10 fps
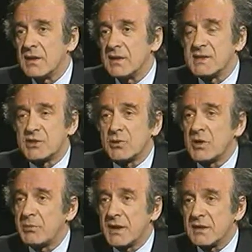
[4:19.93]
It's
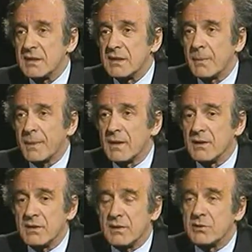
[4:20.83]
surely better
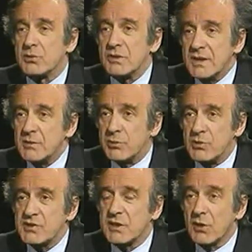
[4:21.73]
to read
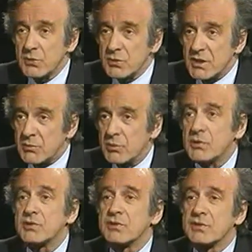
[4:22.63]
books than not to read
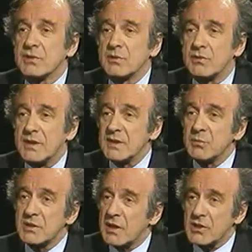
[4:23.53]
books, to think
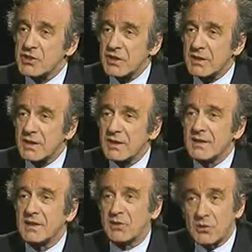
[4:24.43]
about culture
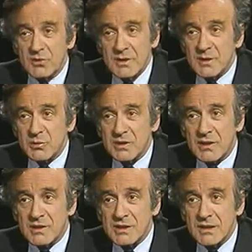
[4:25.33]
than not to think about
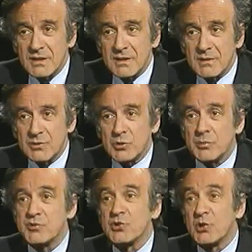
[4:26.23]
culture, to
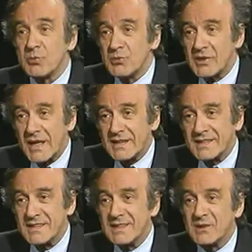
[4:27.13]
absorb
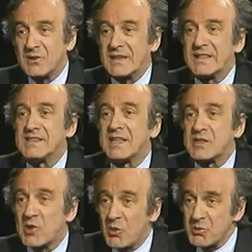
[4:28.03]
morality, or at least
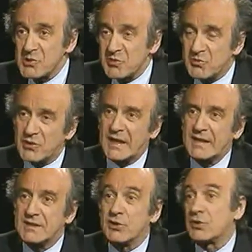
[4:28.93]
examples of
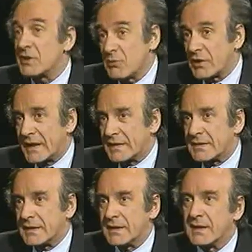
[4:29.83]
morality or
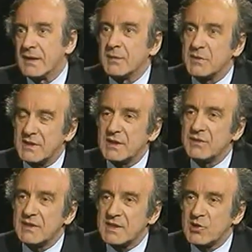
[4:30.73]
immorality. But
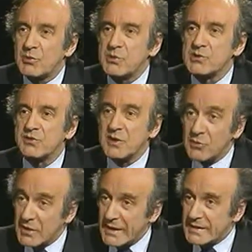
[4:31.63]
even the examples of
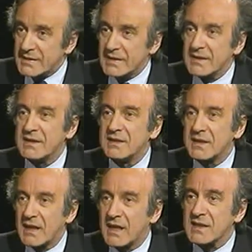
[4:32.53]
immorality in a
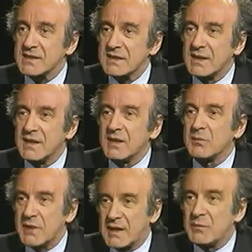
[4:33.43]
class
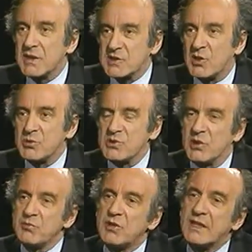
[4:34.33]
become examples
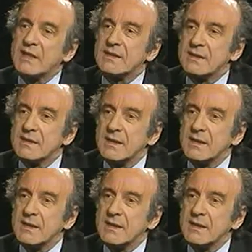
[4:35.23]
of morality.